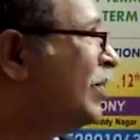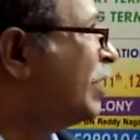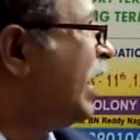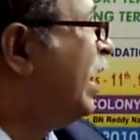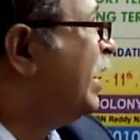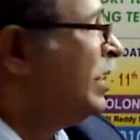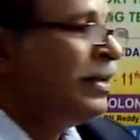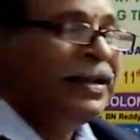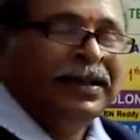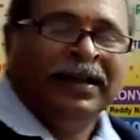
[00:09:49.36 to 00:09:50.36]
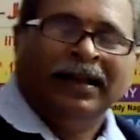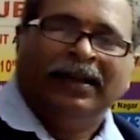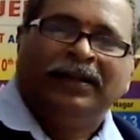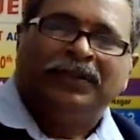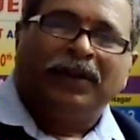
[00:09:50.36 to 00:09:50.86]
Okay,
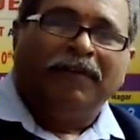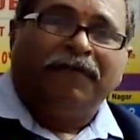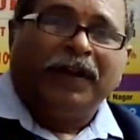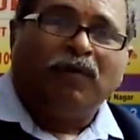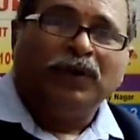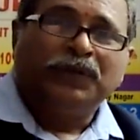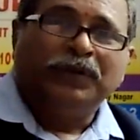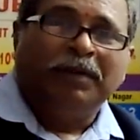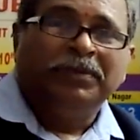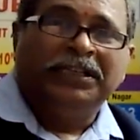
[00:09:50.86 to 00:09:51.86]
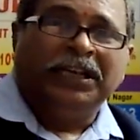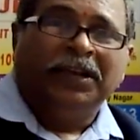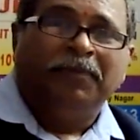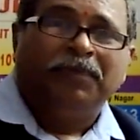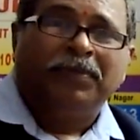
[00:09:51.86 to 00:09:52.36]
so F equals to
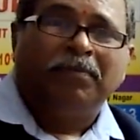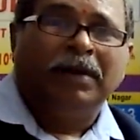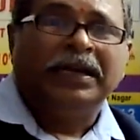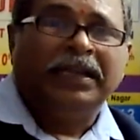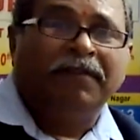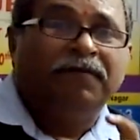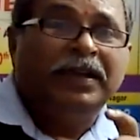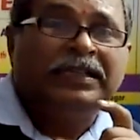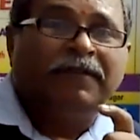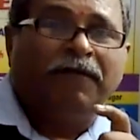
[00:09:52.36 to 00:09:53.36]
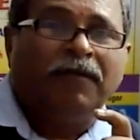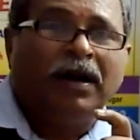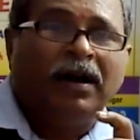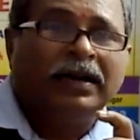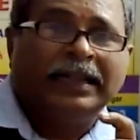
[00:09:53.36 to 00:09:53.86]
mg, but F is
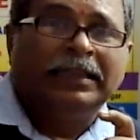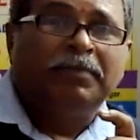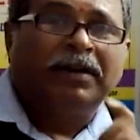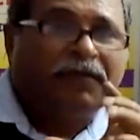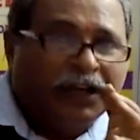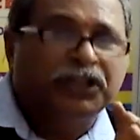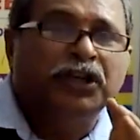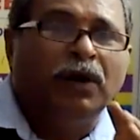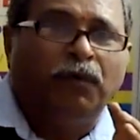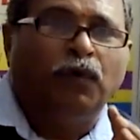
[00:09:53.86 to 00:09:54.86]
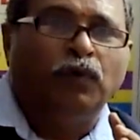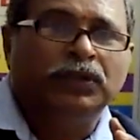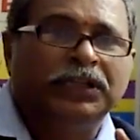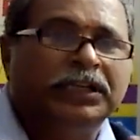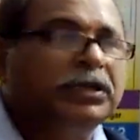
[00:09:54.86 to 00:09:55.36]
nothing but a frictional
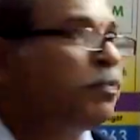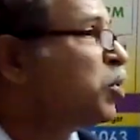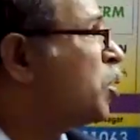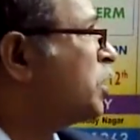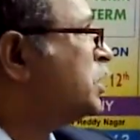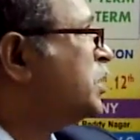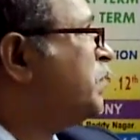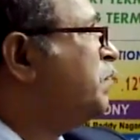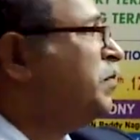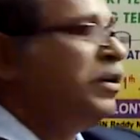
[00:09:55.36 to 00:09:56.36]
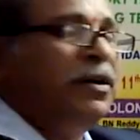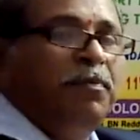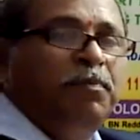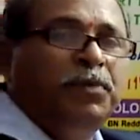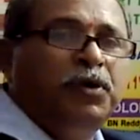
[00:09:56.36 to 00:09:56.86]
force. It's the product
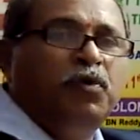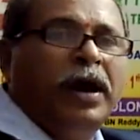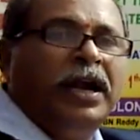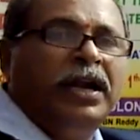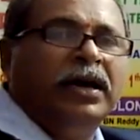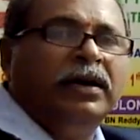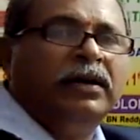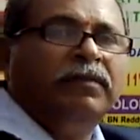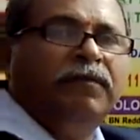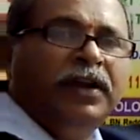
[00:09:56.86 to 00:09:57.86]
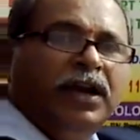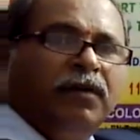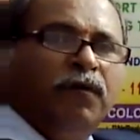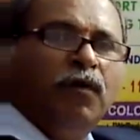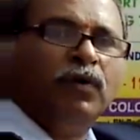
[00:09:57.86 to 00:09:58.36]
of mu and
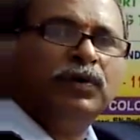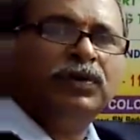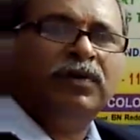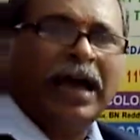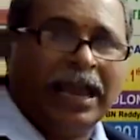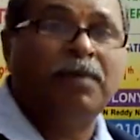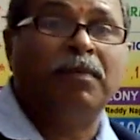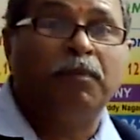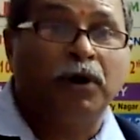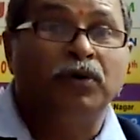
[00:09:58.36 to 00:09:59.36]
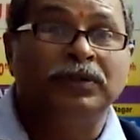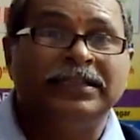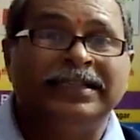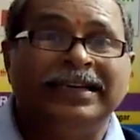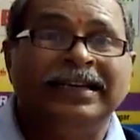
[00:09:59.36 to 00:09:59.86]
finger force. I am
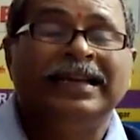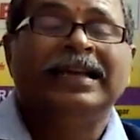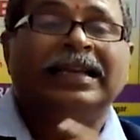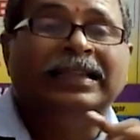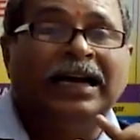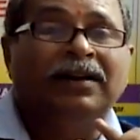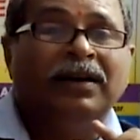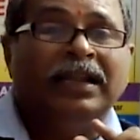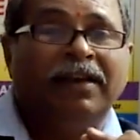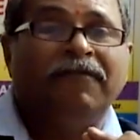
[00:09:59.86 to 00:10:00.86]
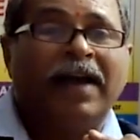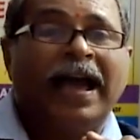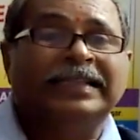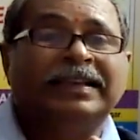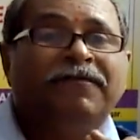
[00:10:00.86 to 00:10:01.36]
pronouncing that F
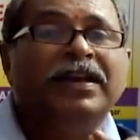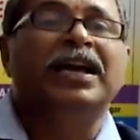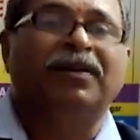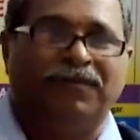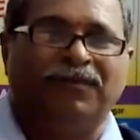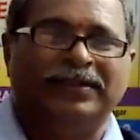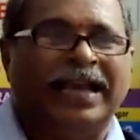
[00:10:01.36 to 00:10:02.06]
as a finger force.